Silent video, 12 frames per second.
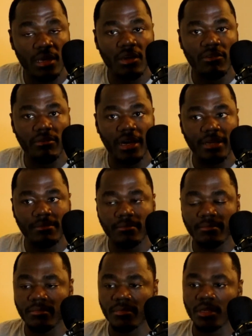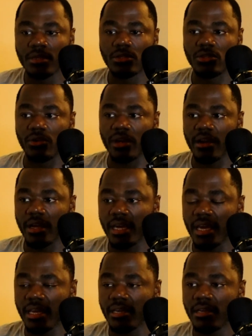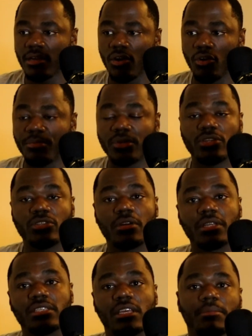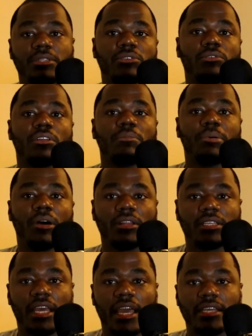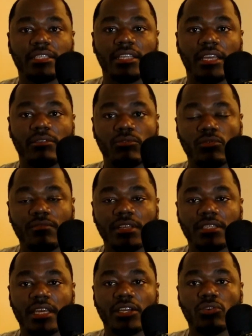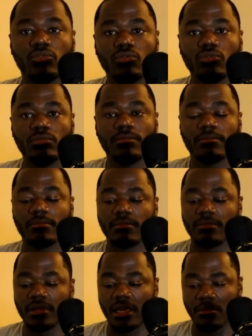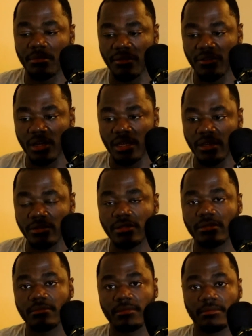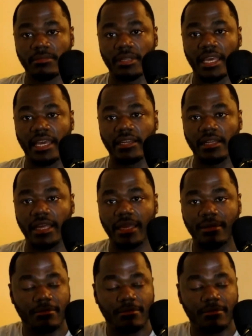right? So here again, hope you enjoyed this episode of the podcast. Stay groovy, stay cool, and above all else, handle that.